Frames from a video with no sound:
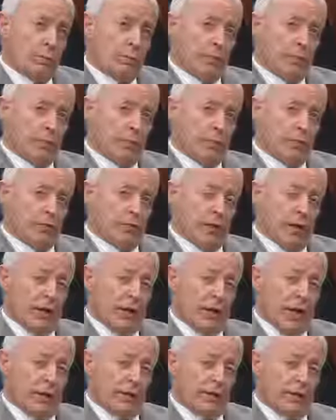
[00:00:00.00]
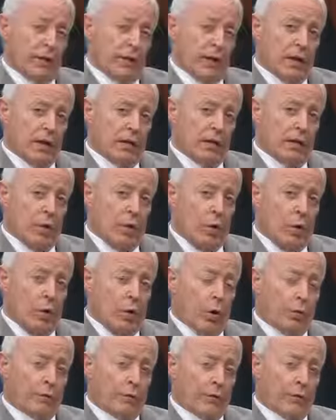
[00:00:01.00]
because they have to get
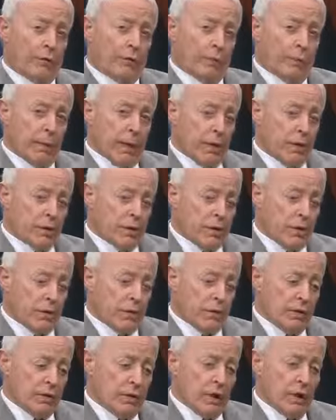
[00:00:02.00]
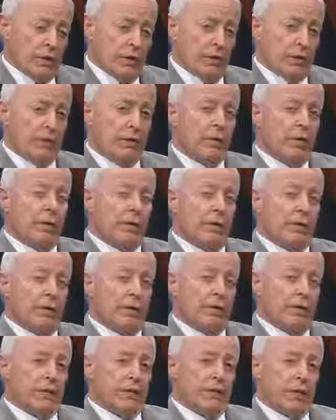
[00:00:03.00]
all the information in together,
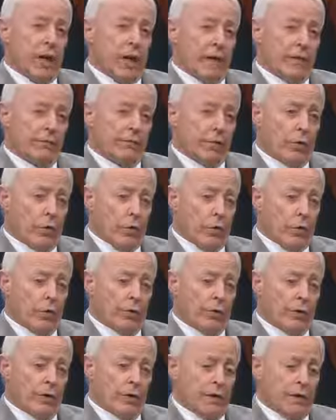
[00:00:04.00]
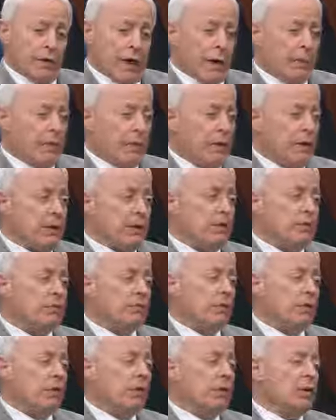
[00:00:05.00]
giving time for all the nominees
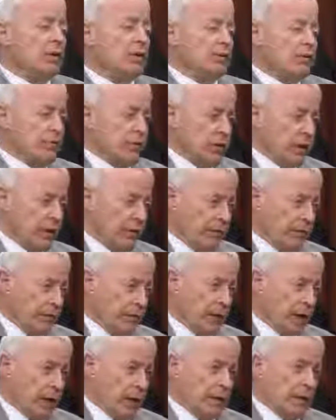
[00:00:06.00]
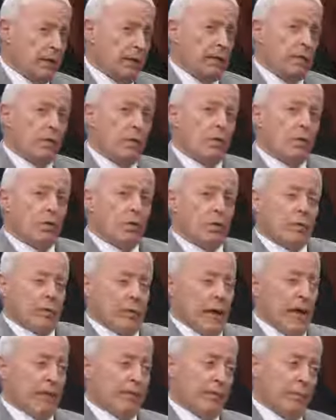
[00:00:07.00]
to see everybody.
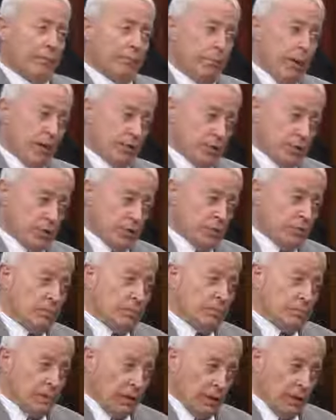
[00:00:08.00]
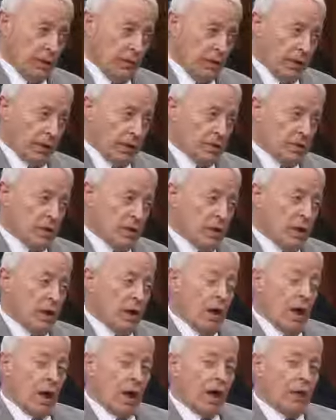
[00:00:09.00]
They have the budget hearings.
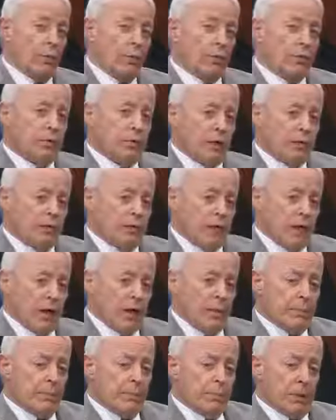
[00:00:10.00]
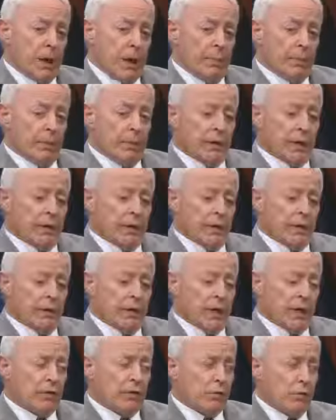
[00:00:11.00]
I would say probably in the
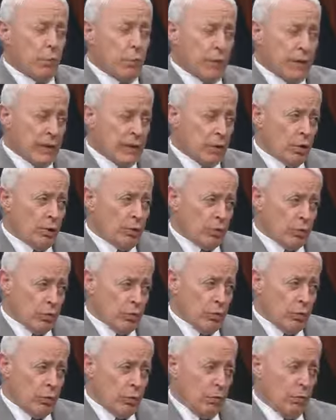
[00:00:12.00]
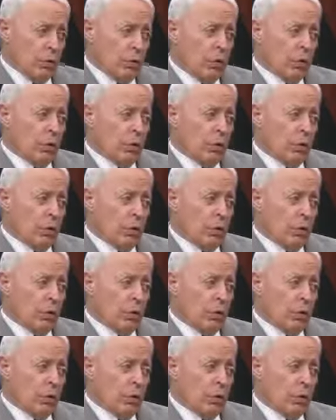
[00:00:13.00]
next week or two,